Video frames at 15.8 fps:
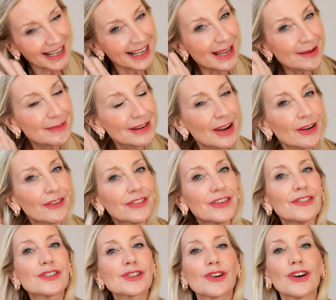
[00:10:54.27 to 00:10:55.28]
Let me know if
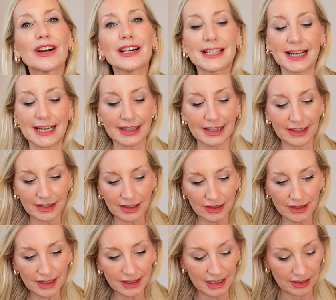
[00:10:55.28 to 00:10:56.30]
you've tried anything. The
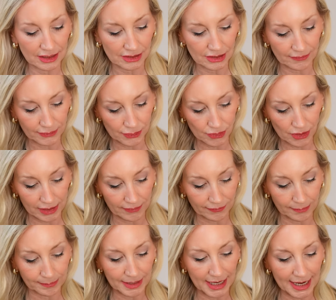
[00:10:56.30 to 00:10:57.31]
other thing that I've tried
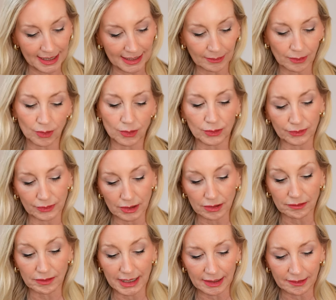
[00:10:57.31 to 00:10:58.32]
from
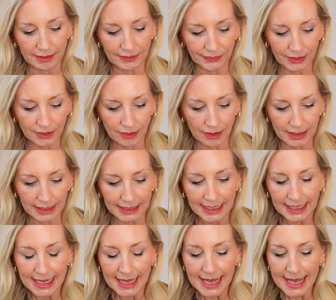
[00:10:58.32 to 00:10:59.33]
Korea, if you like,
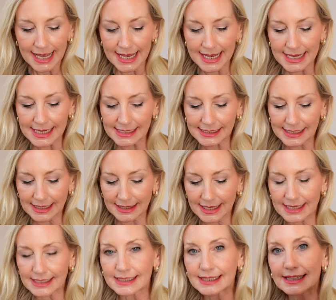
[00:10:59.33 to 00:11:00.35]
is
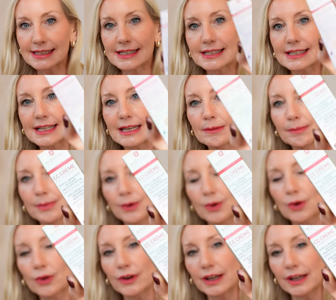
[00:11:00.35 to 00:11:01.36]
this. This is the
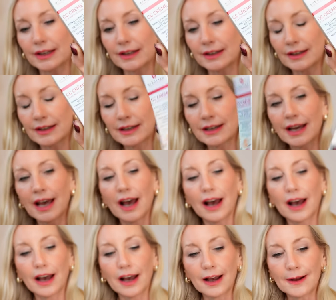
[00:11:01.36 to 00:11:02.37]
Eborian
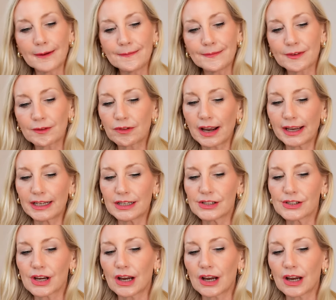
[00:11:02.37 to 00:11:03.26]
range.